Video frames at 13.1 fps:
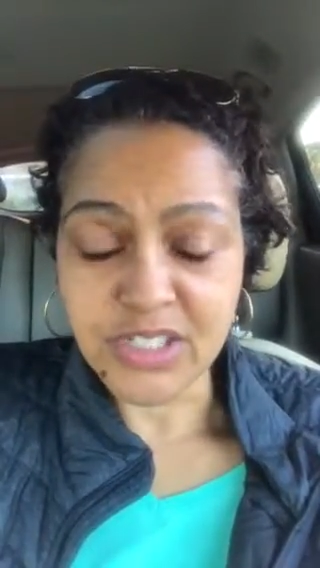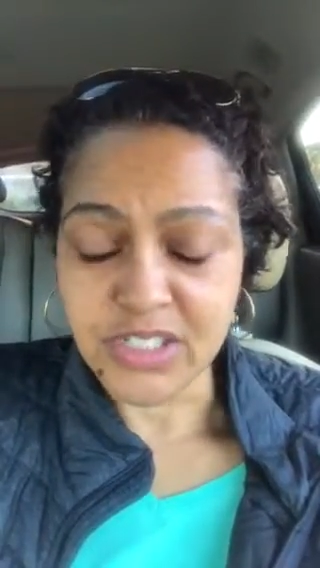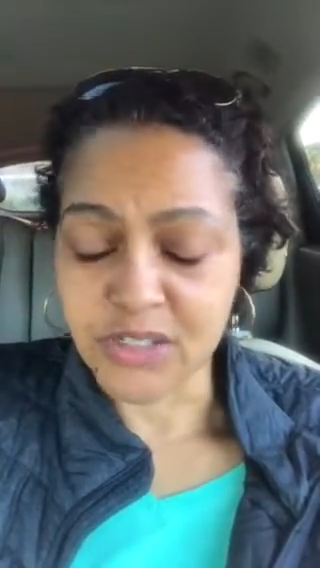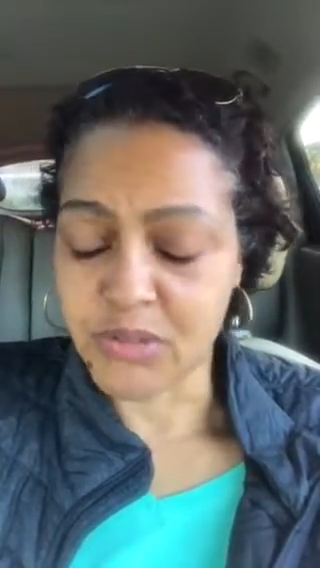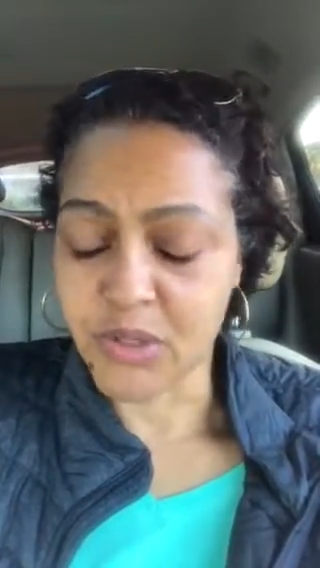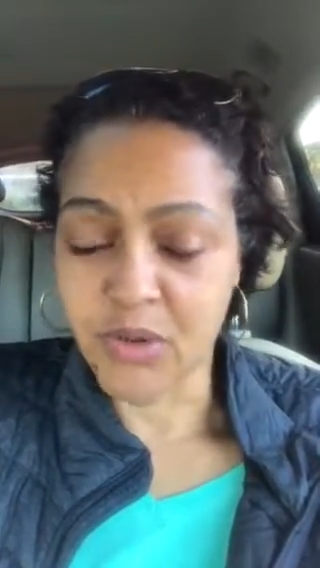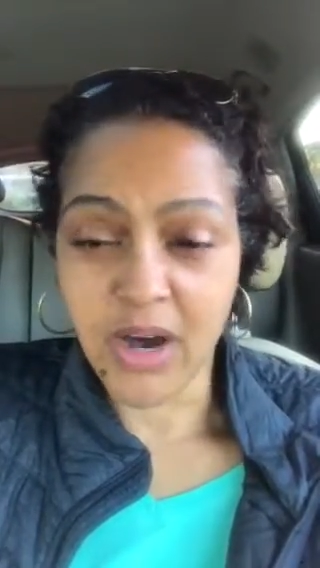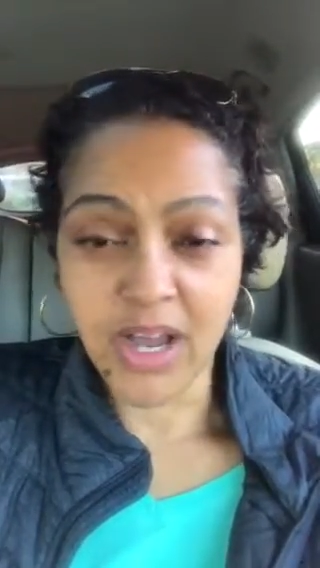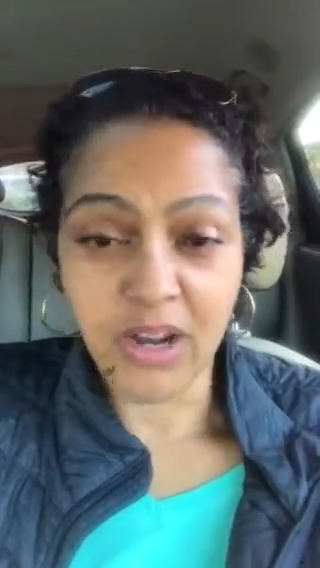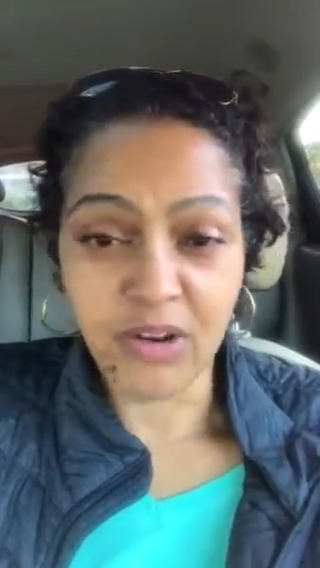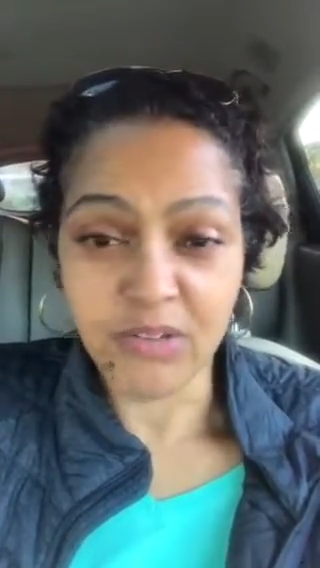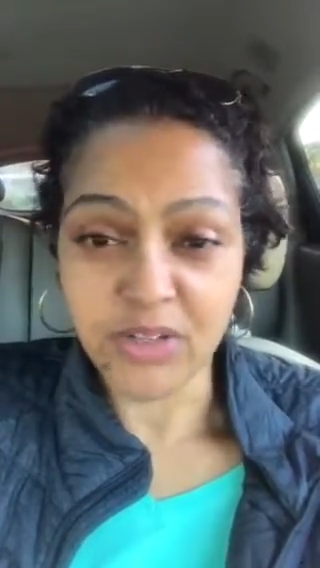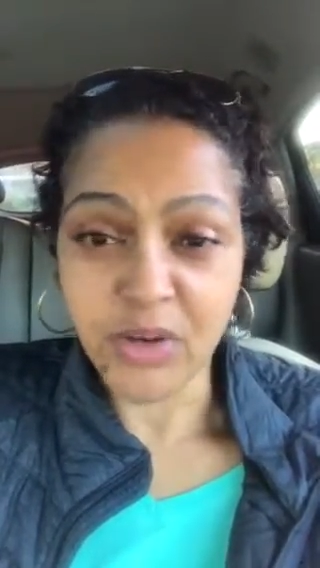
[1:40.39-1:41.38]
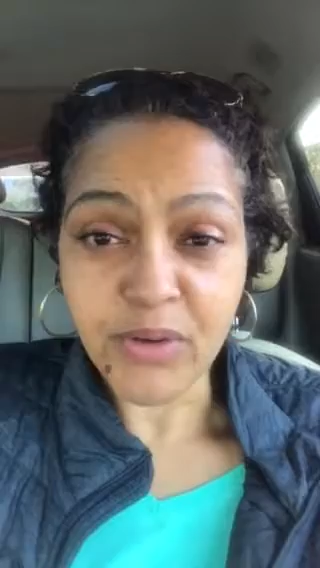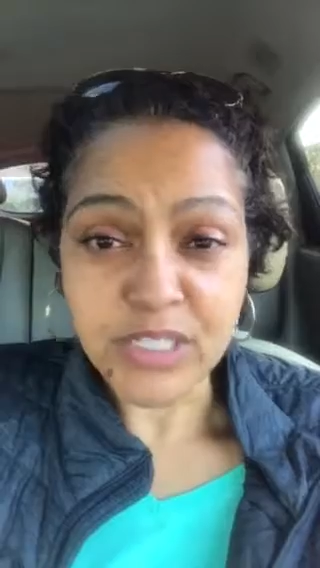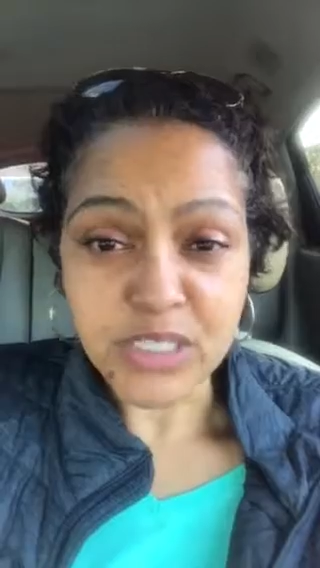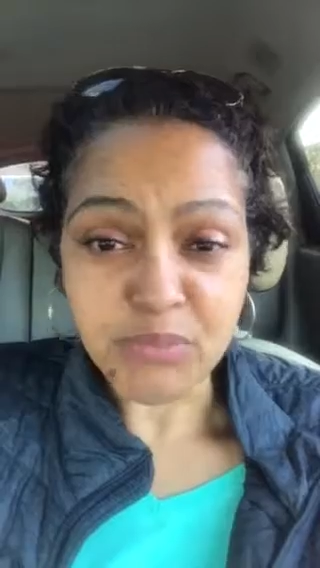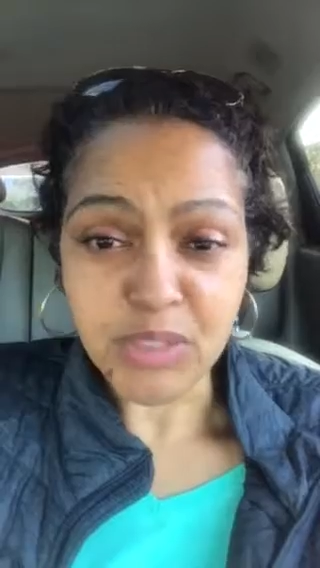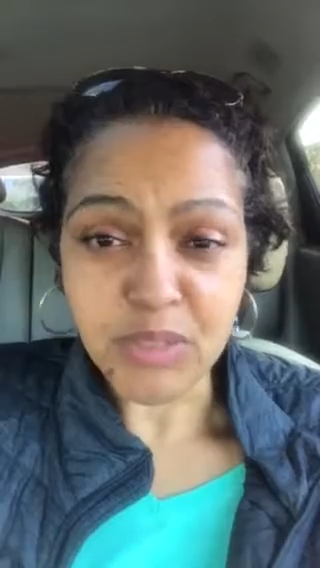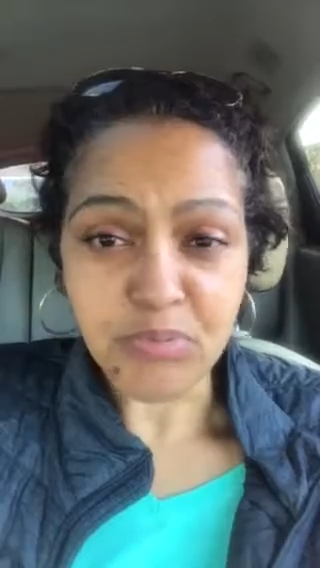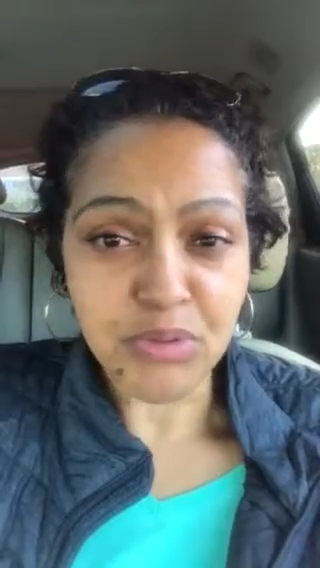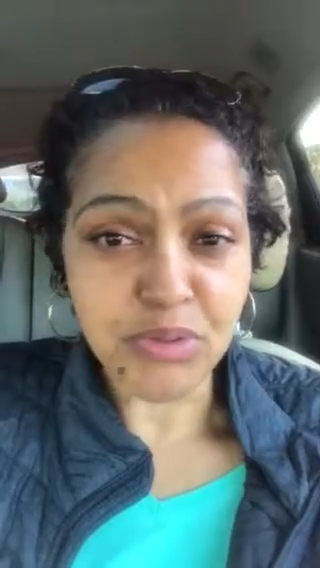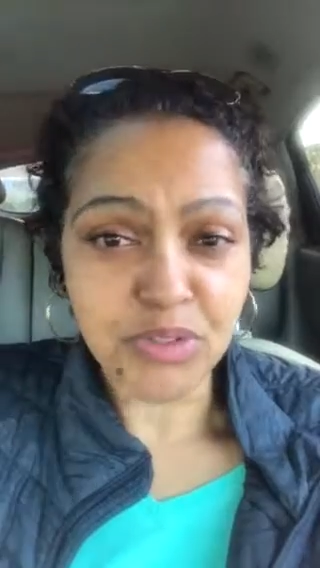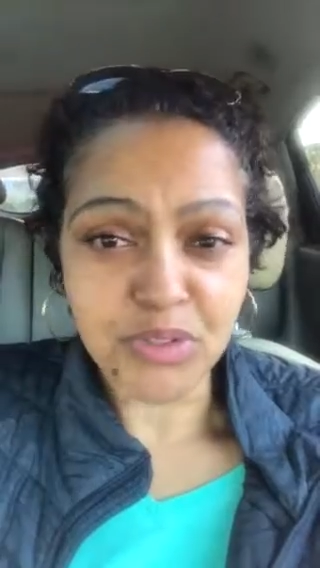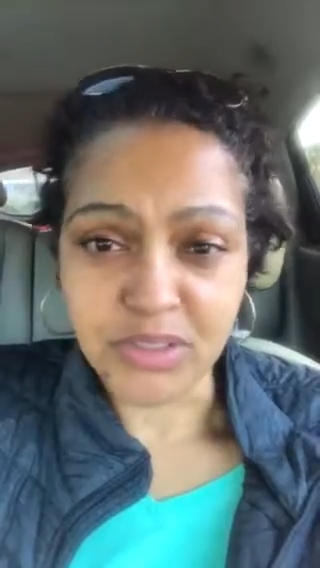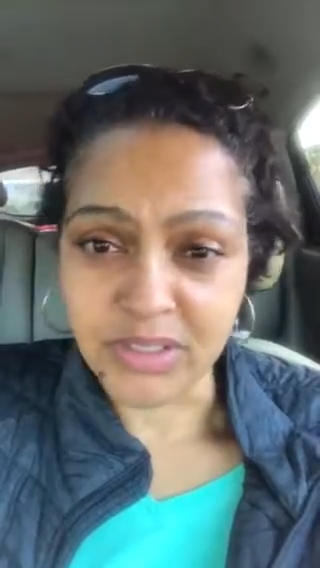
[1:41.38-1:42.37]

Does it require knowing some people?